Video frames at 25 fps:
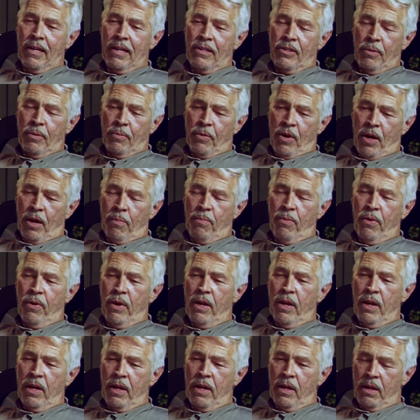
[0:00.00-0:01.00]
Jim
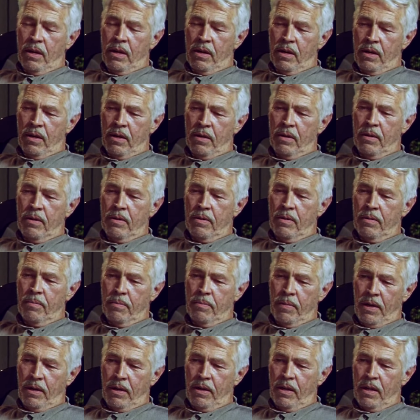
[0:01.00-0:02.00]
Aubrey and
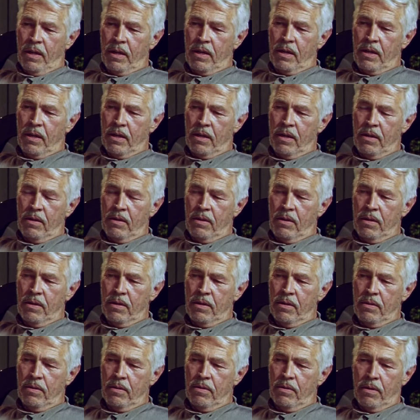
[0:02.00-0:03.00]
Melnick and
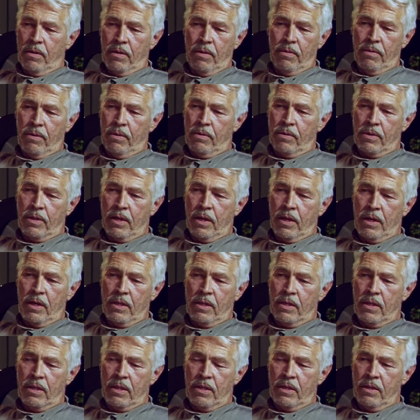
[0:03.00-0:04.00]
all of those
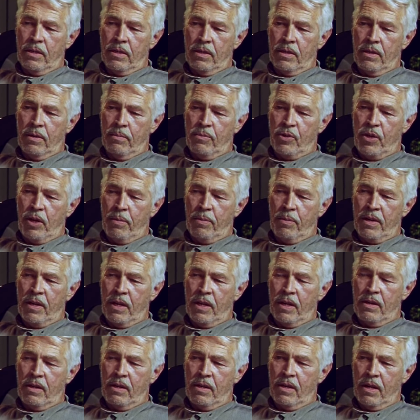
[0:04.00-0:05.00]
guys at MGM at
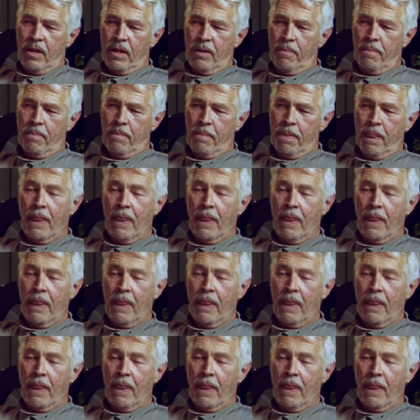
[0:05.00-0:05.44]
that time.